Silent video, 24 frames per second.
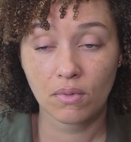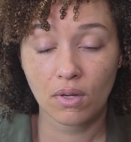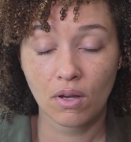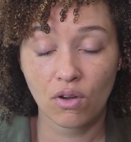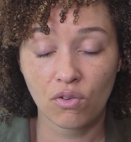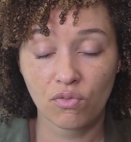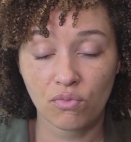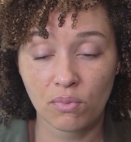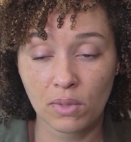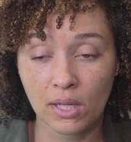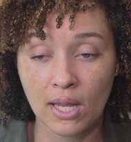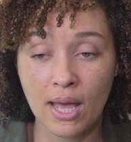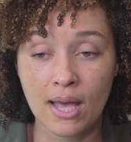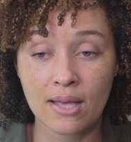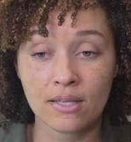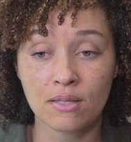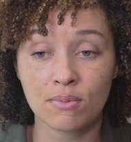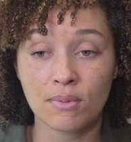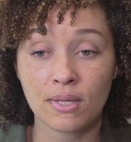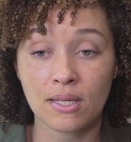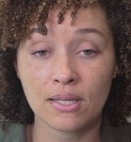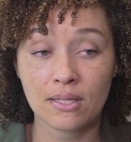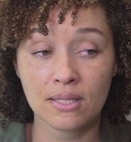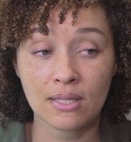of
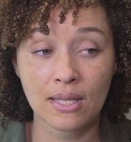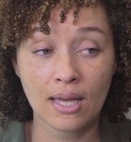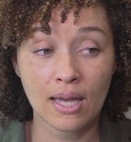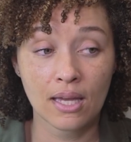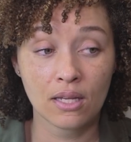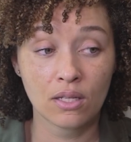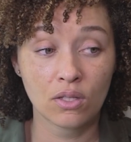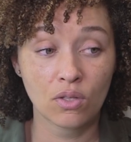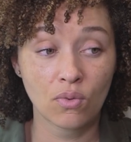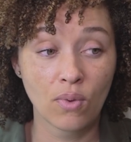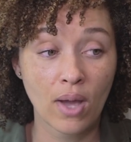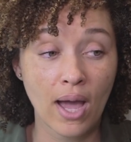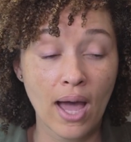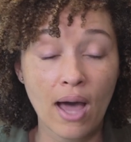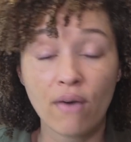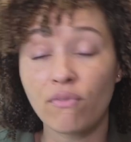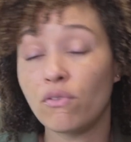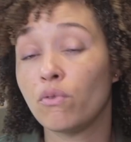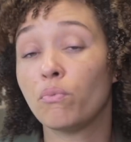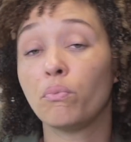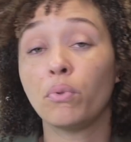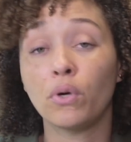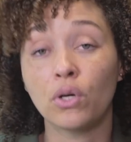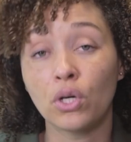melasma is that you
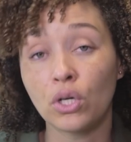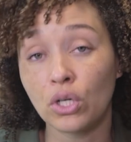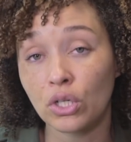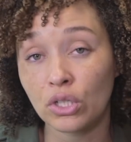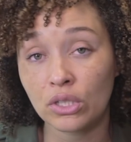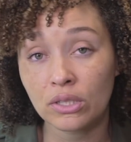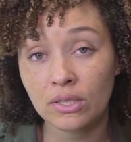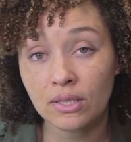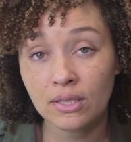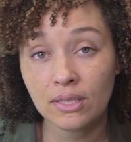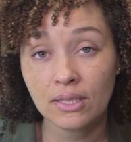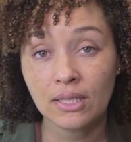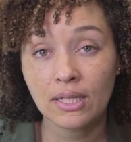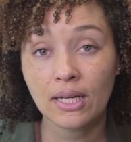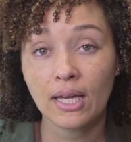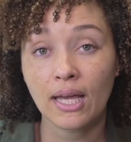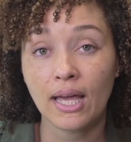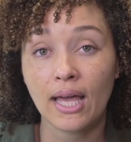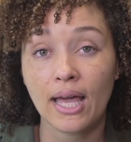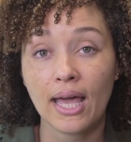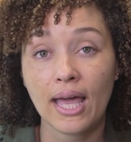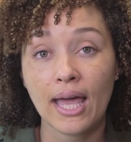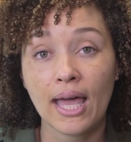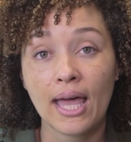have a burn,
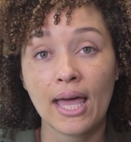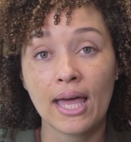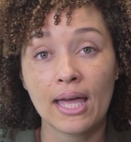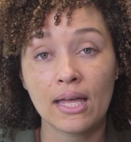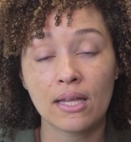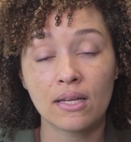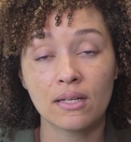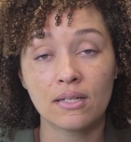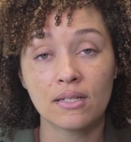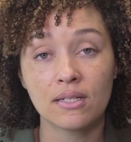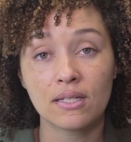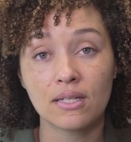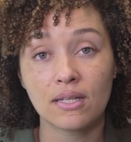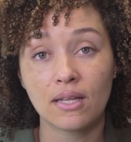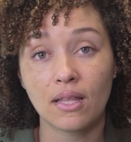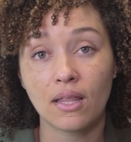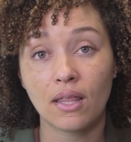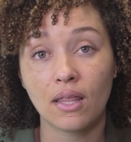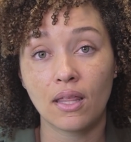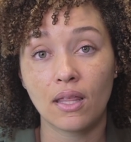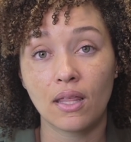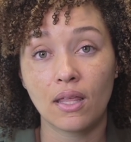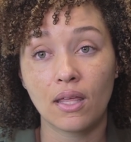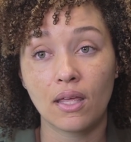and
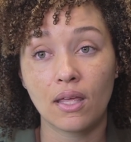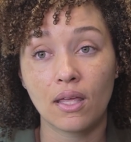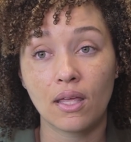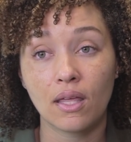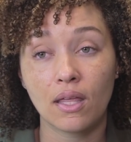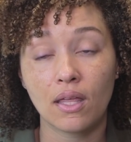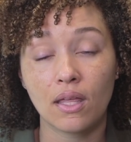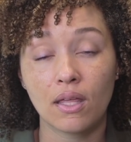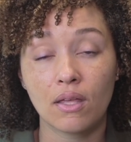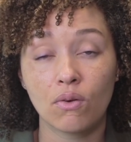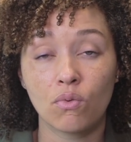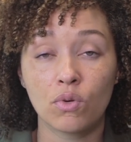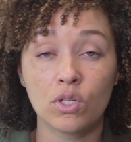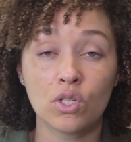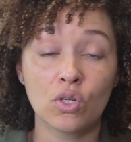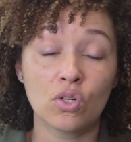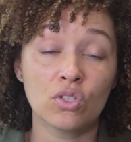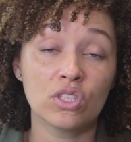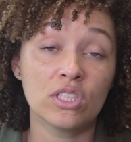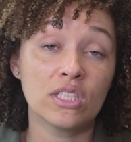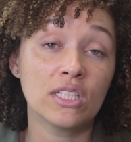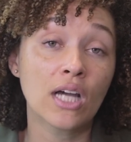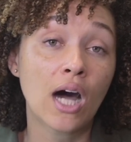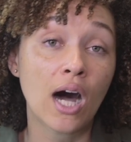when
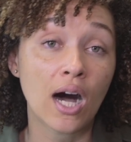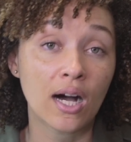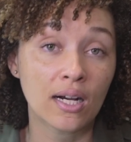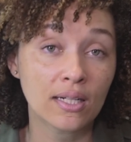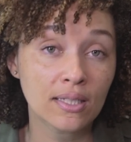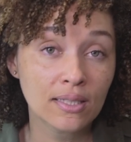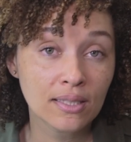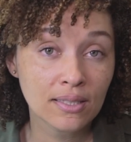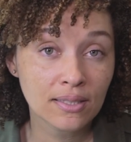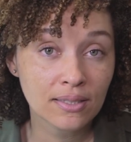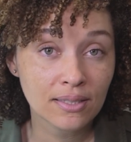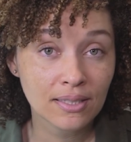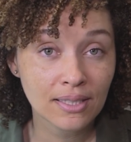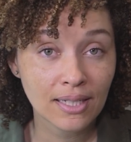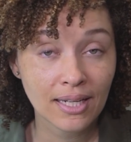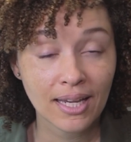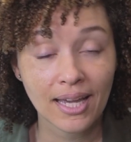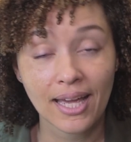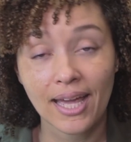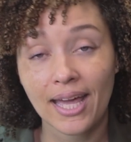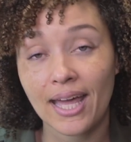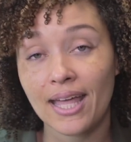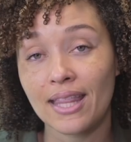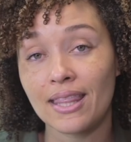you're young,
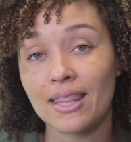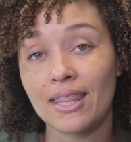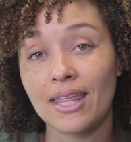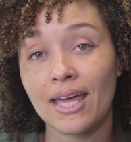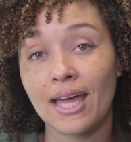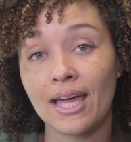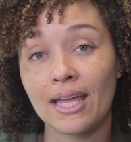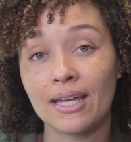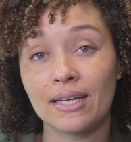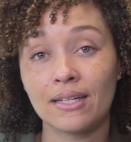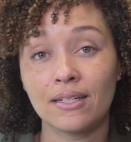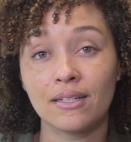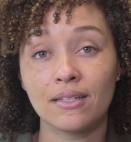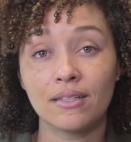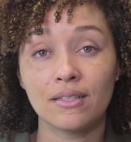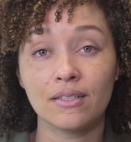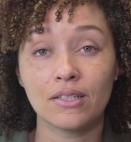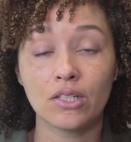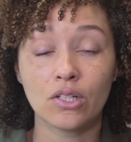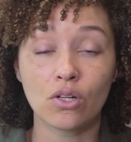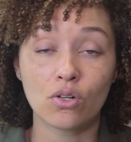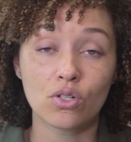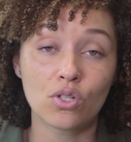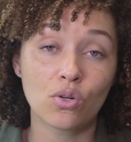and then,
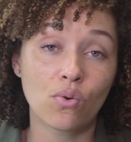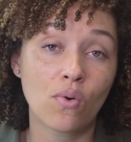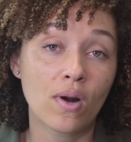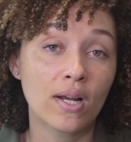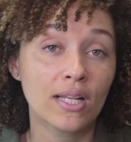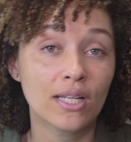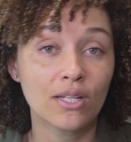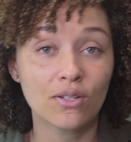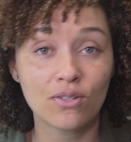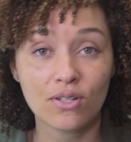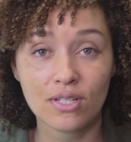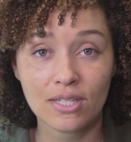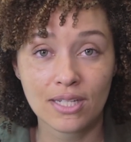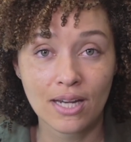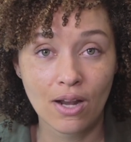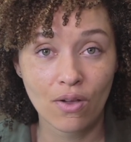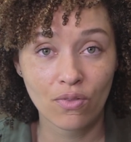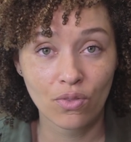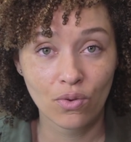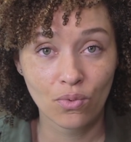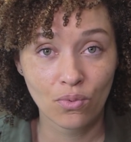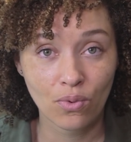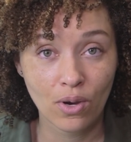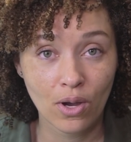you know, 20 years
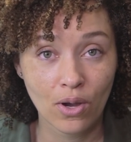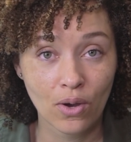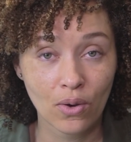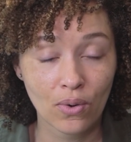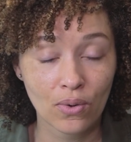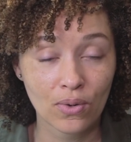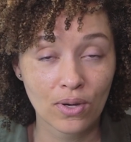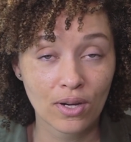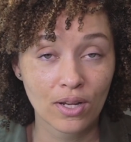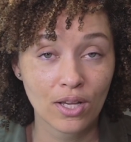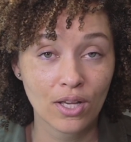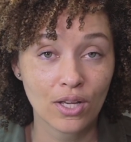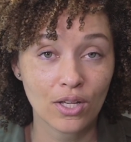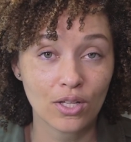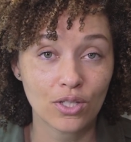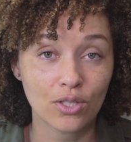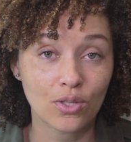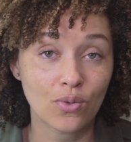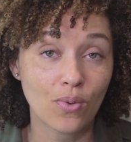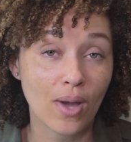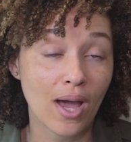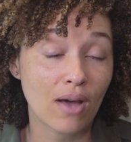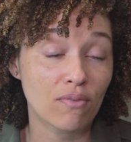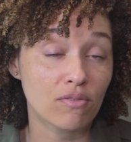down the road,
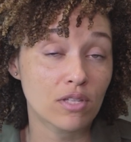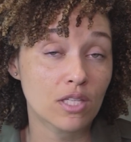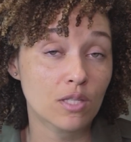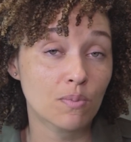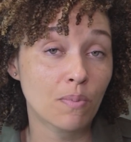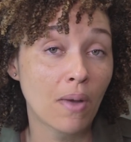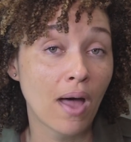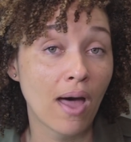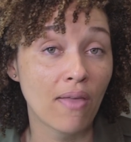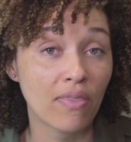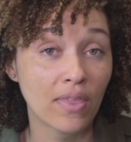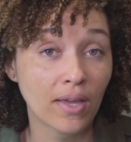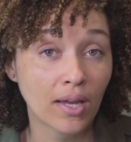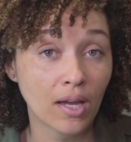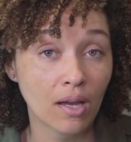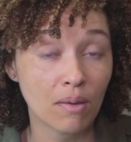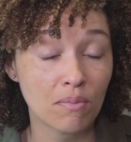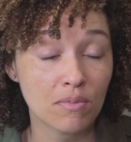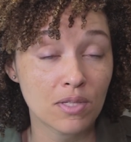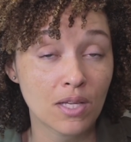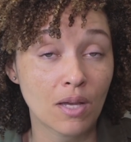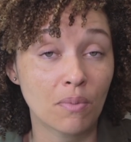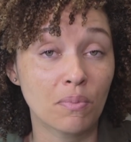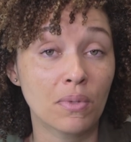you have a spot that
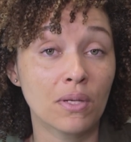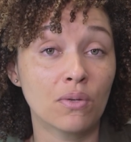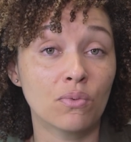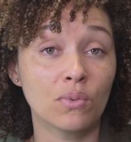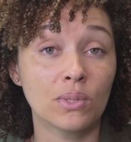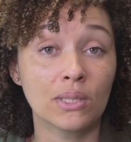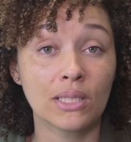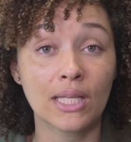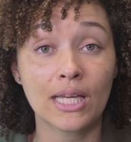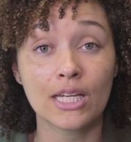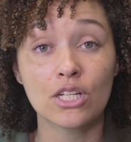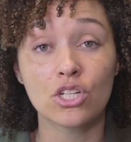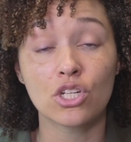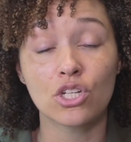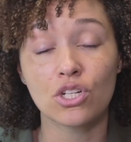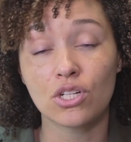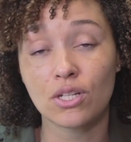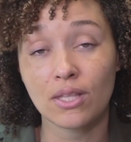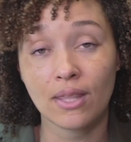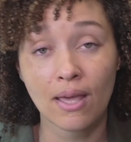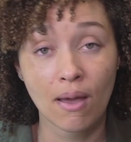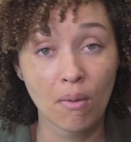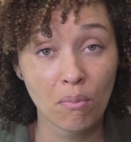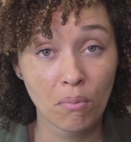comes up in relation
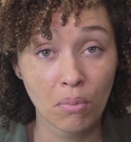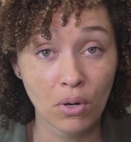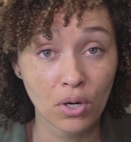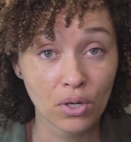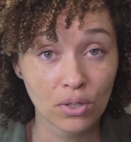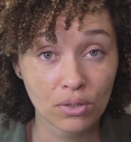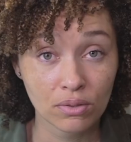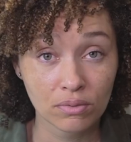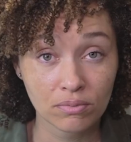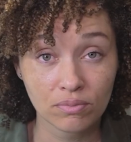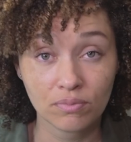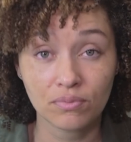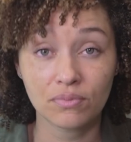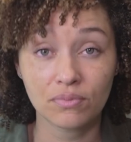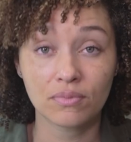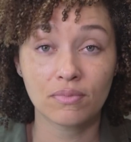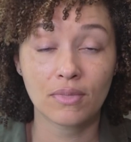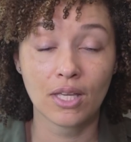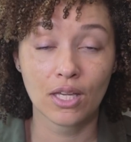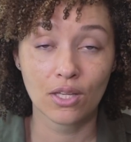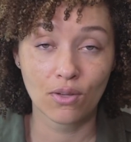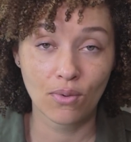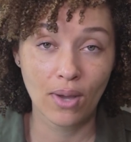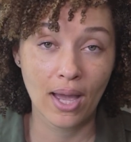to that burn
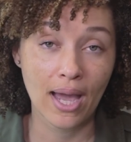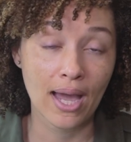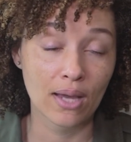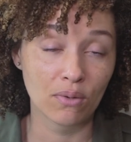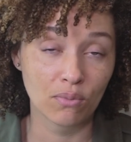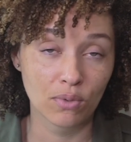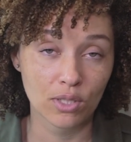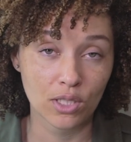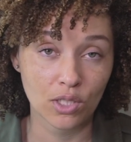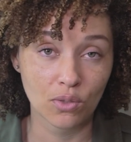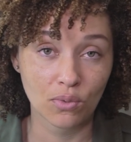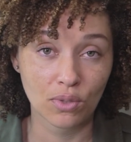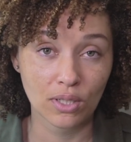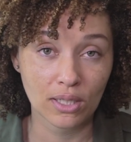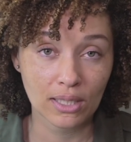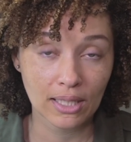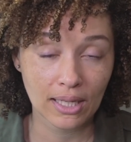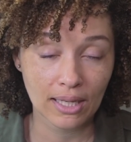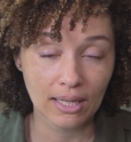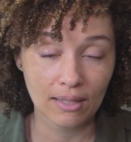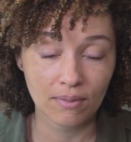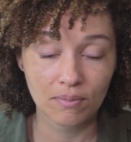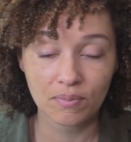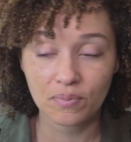that you had when you were a
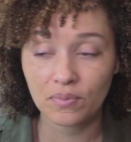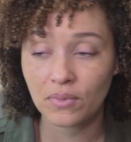kid.